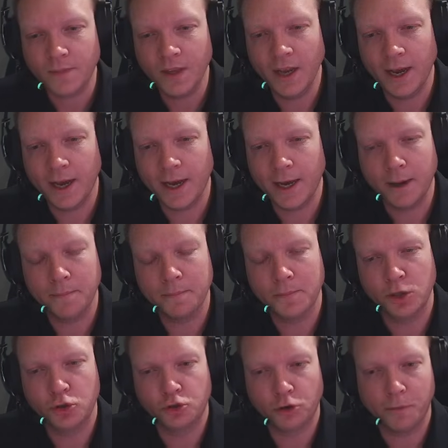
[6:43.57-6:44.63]

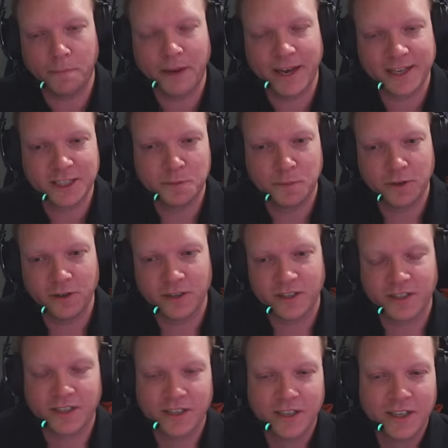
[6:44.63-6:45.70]
drop pack
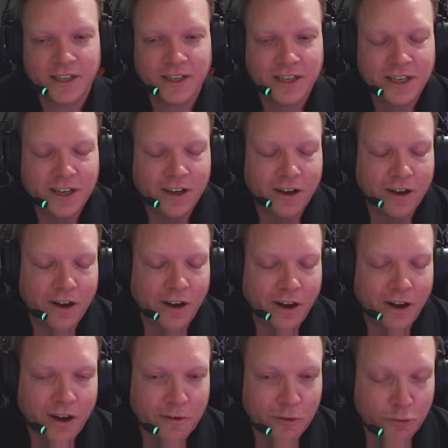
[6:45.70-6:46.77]
spirits,
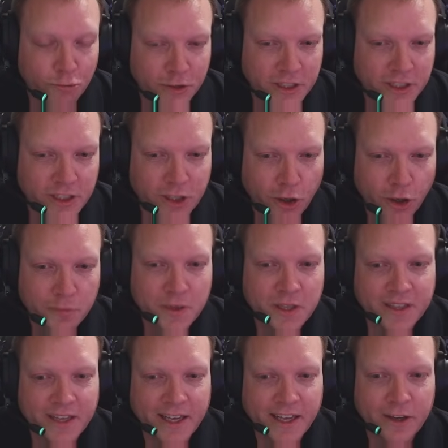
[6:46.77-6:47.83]
I really hope
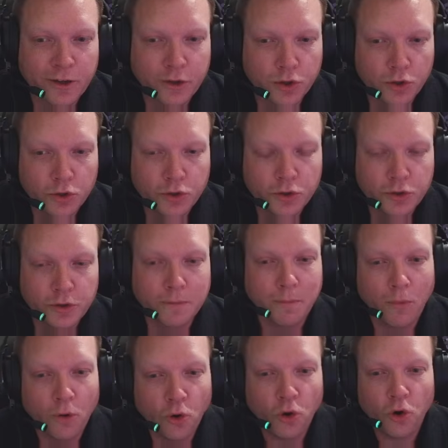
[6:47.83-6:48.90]
that they include
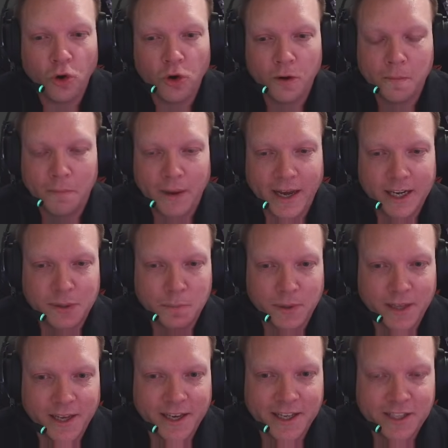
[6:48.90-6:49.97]
more packed
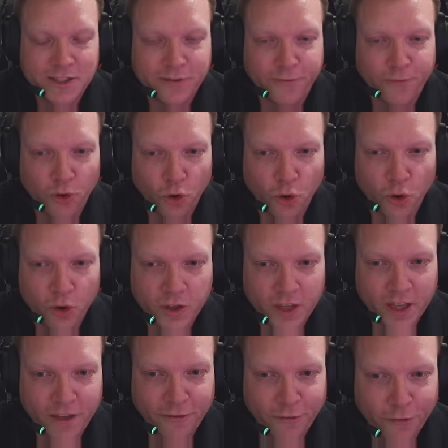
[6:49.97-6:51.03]
plans for
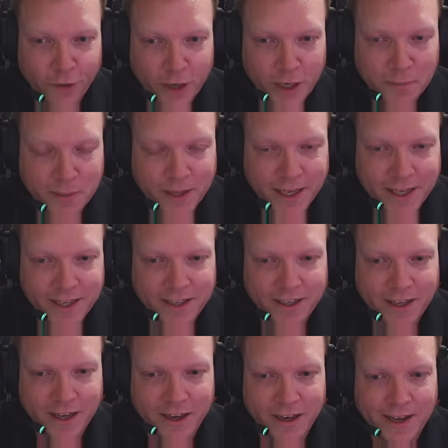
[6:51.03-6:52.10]
the
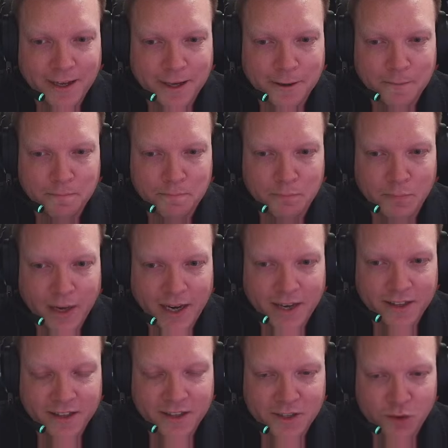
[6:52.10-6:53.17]
free-to-play
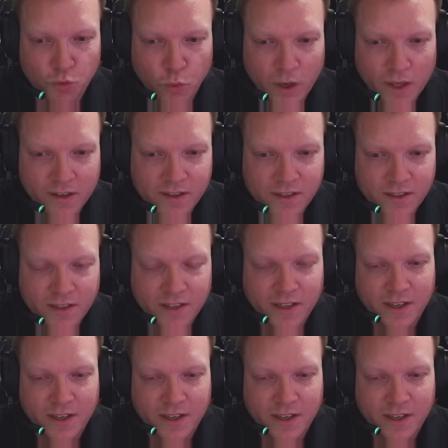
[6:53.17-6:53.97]
path as well as